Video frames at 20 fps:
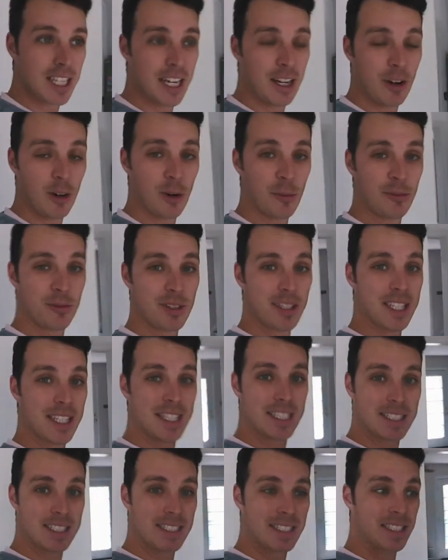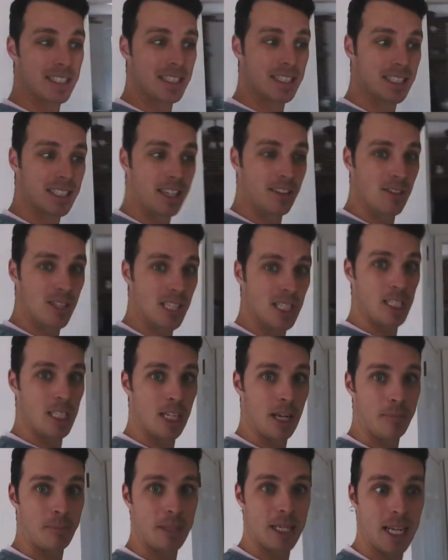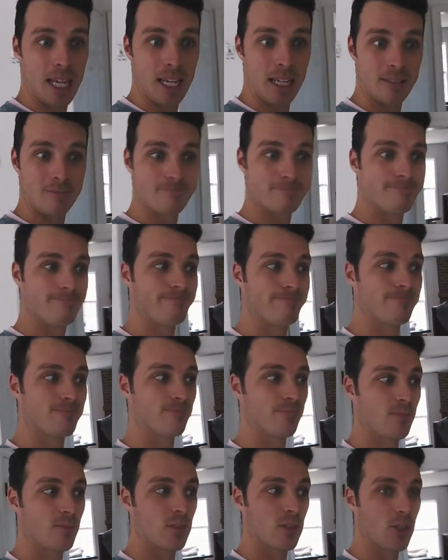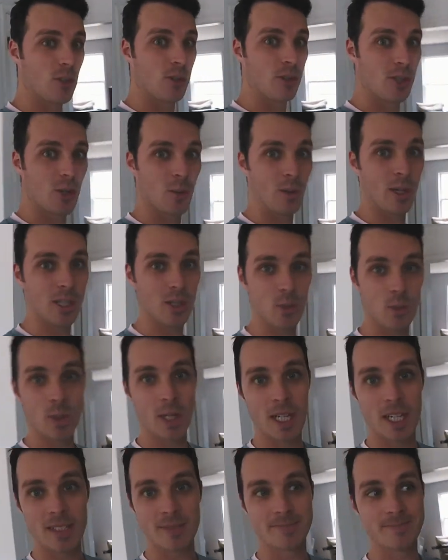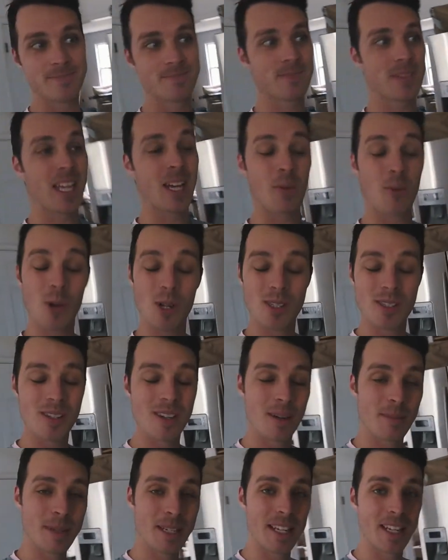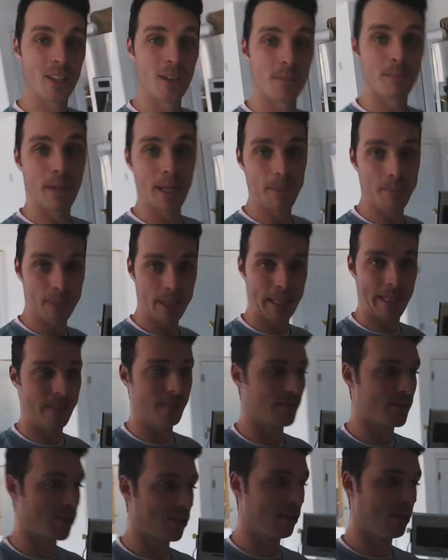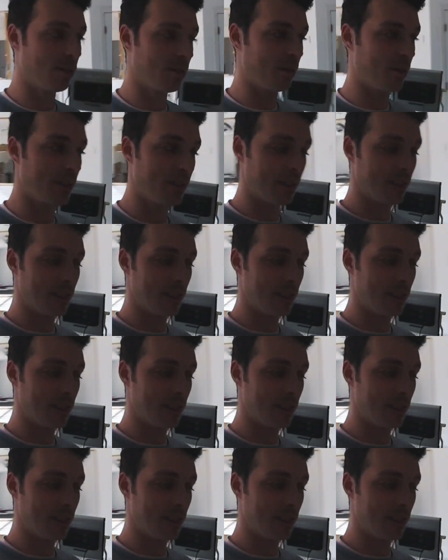hopefully that gives you a little update, shows you what's what and what's coming down the pipeline. So